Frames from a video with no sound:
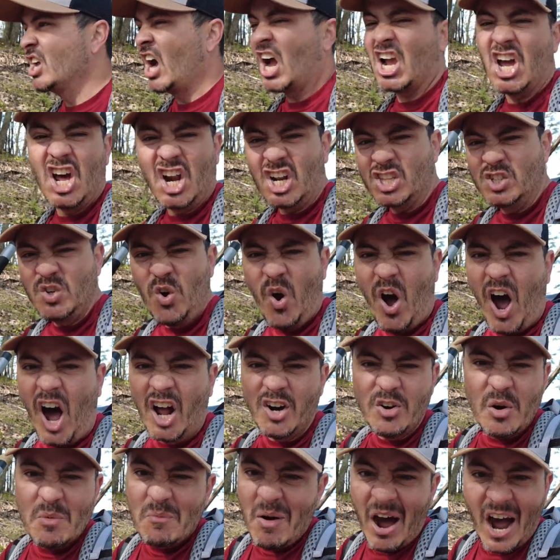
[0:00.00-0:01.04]
I gotta do
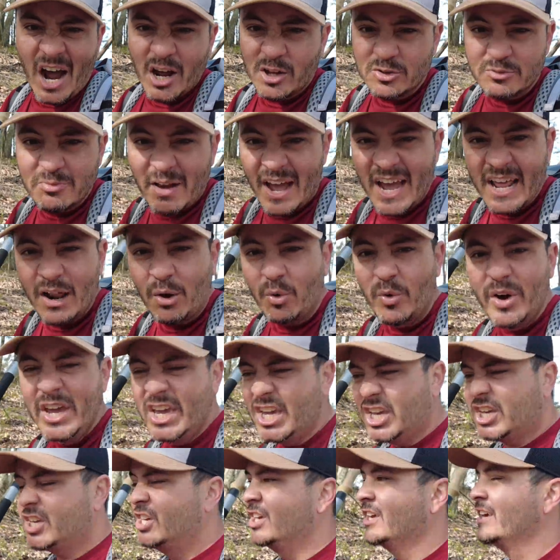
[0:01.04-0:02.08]
100 miles, man, a
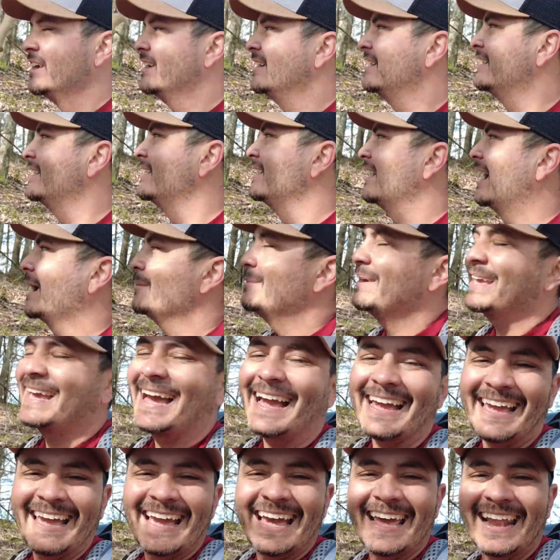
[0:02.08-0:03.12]
week. I mean, I
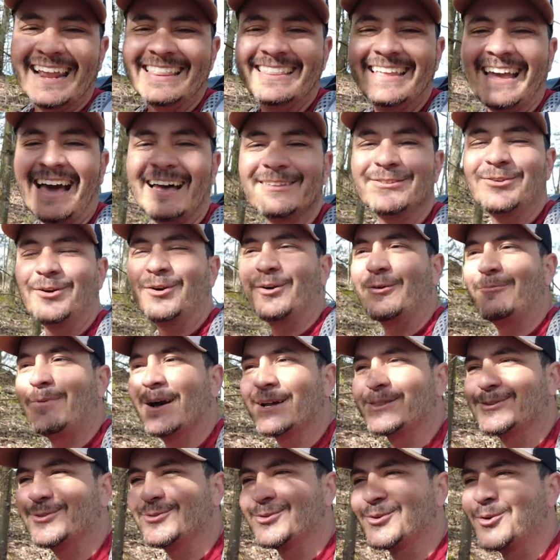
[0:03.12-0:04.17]
get it, they have to go
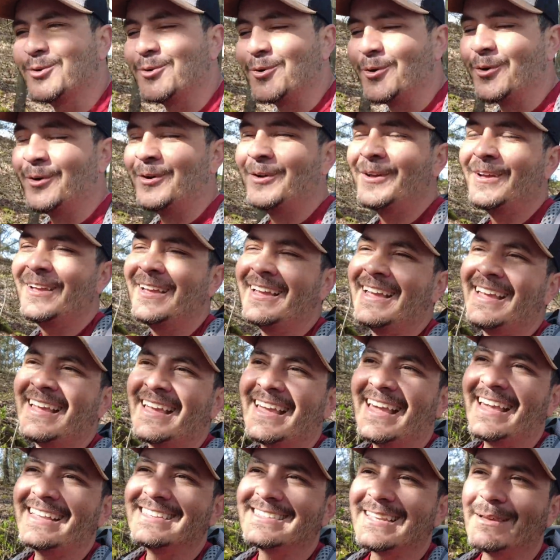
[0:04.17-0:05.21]
back to school
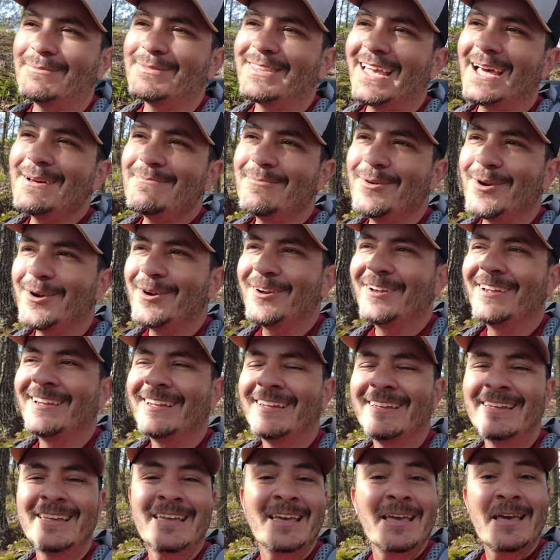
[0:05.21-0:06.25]
in September,
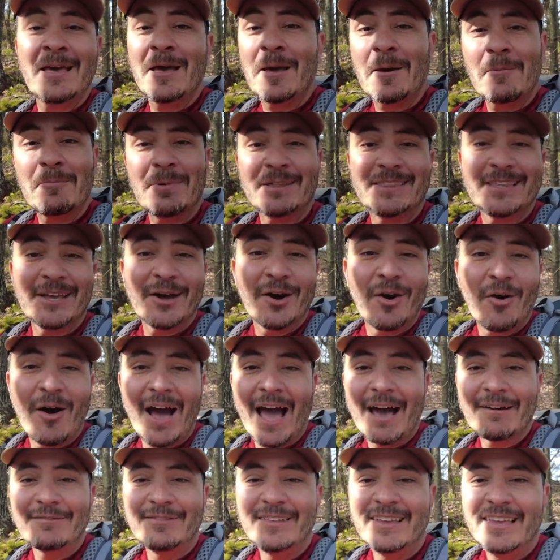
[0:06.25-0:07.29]
but they all
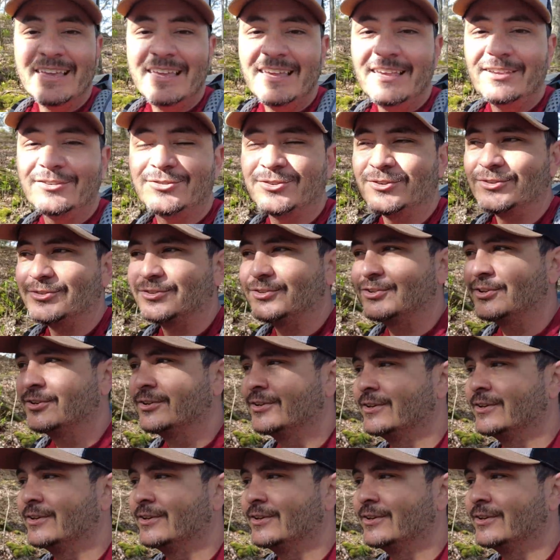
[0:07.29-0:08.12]
have knee issues.